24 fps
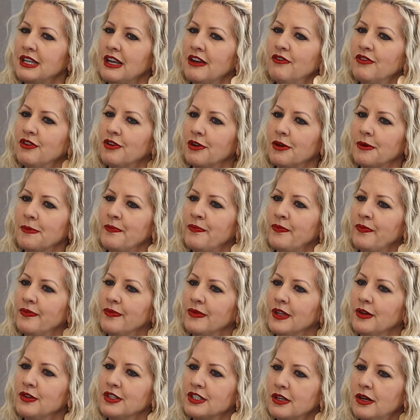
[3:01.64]
never,
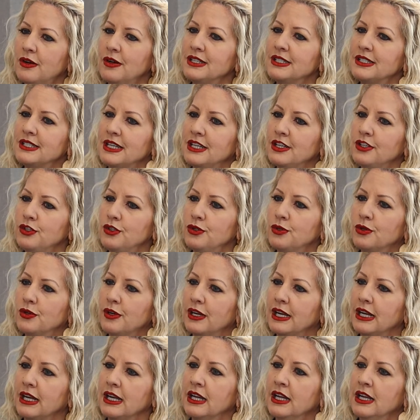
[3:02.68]
it was always
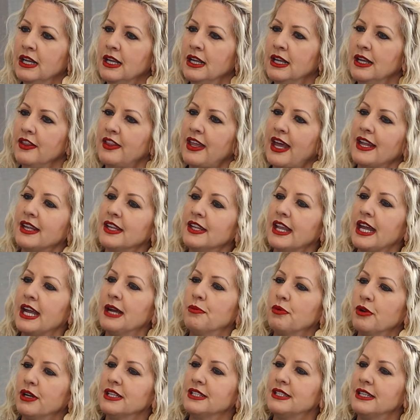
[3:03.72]
enduring that
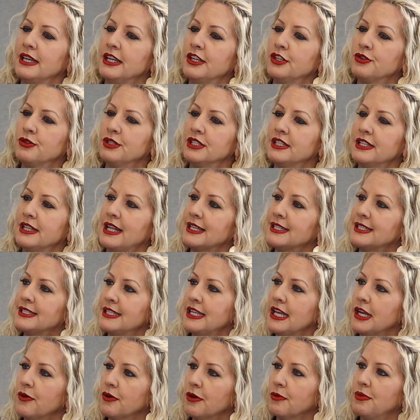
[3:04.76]
laboring to enter into that
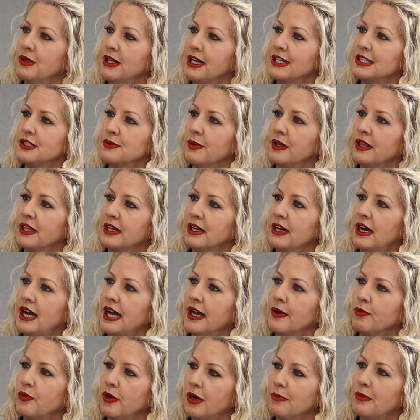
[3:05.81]
secret place with
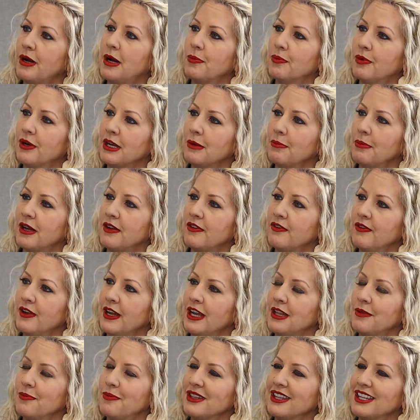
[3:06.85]
God where I'm operating by
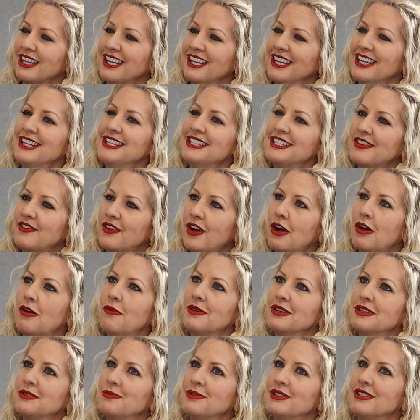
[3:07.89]
faith. But the kids have
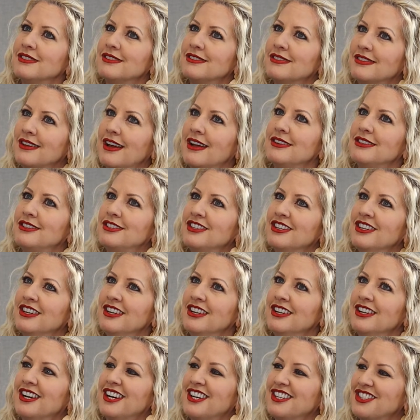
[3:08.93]
always been such
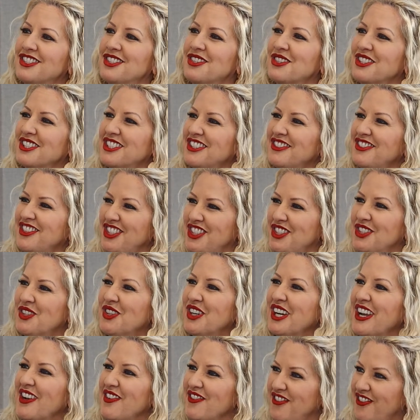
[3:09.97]
a source of
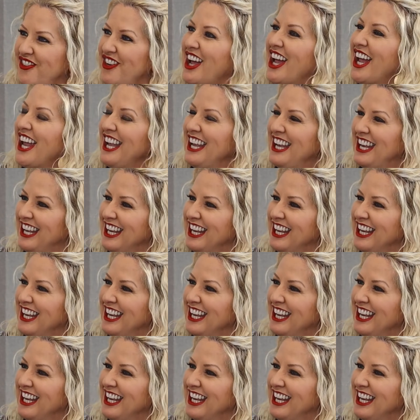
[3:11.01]
joy and fun.